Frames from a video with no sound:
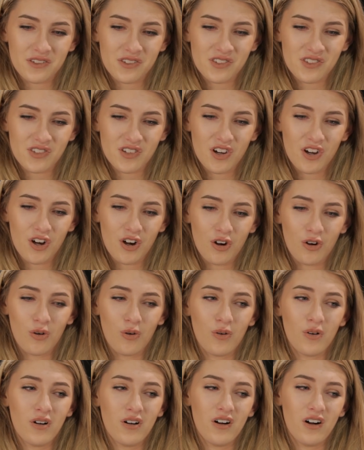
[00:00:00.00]

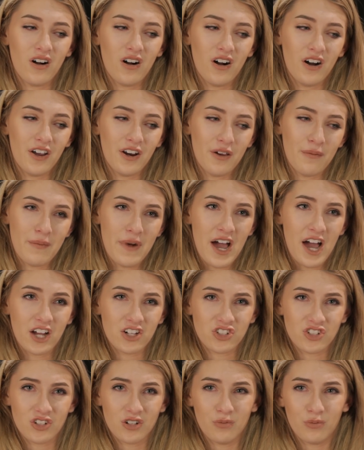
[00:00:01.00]
so
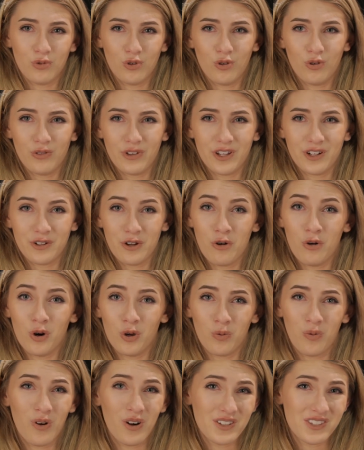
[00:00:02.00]
unimaginable that no
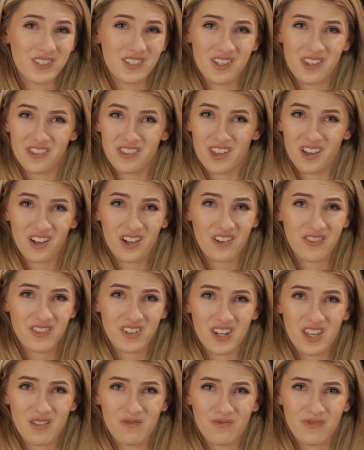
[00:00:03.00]
one wants to think of a
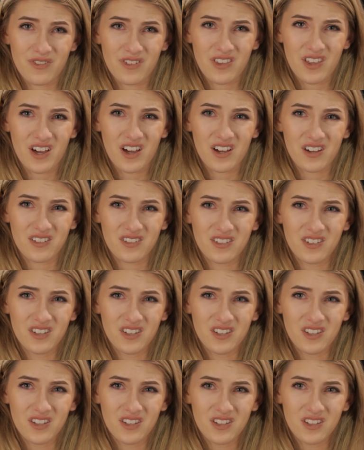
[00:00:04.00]
name for that.
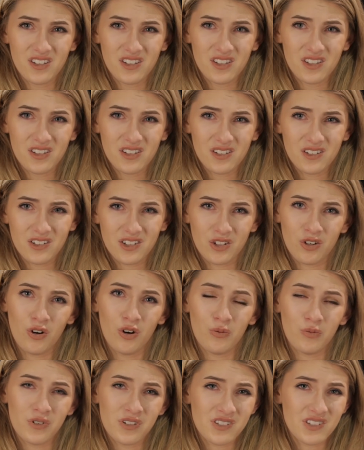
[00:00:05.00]
No
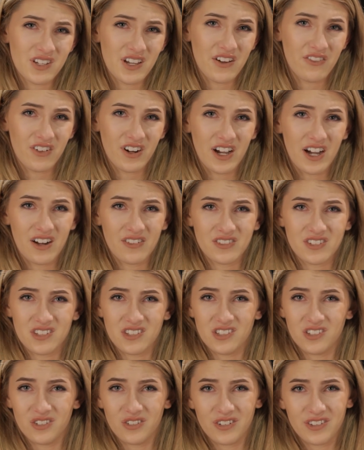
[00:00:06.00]
one wants to ever have to
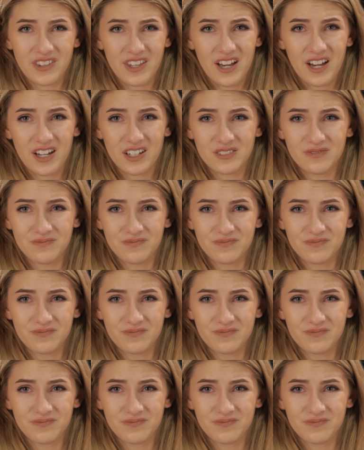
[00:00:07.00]
deal with that.